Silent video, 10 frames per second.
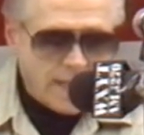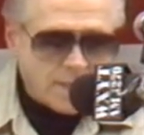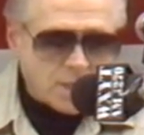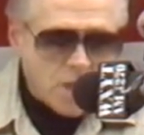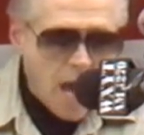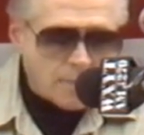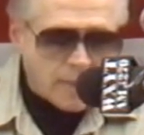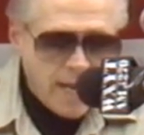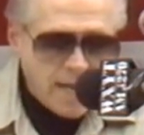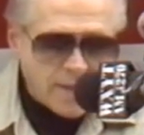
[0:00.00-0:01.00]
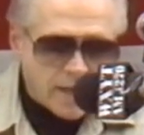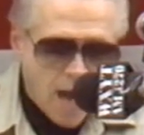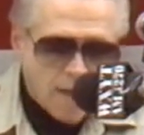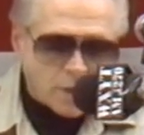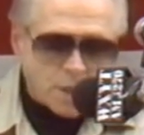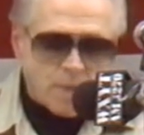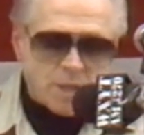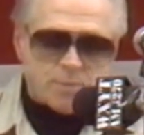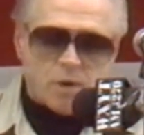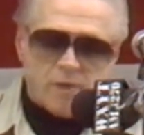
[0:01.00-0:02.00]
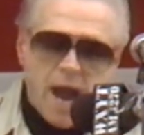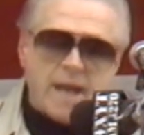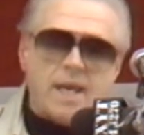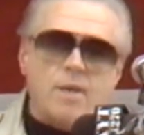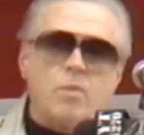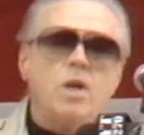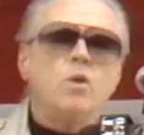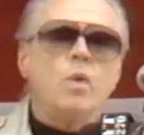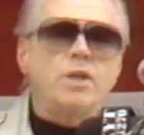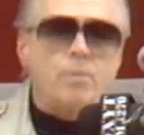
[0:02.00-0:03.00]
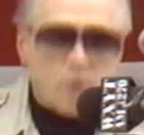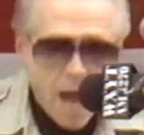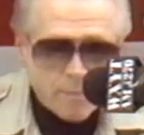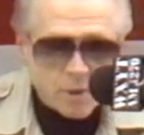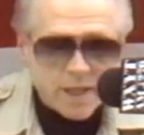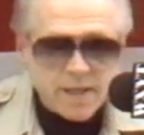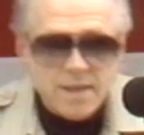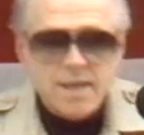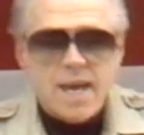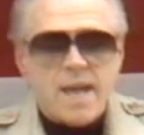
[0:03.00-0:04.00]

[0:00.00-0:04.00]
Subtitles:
It does not mean that others must provide him with the property,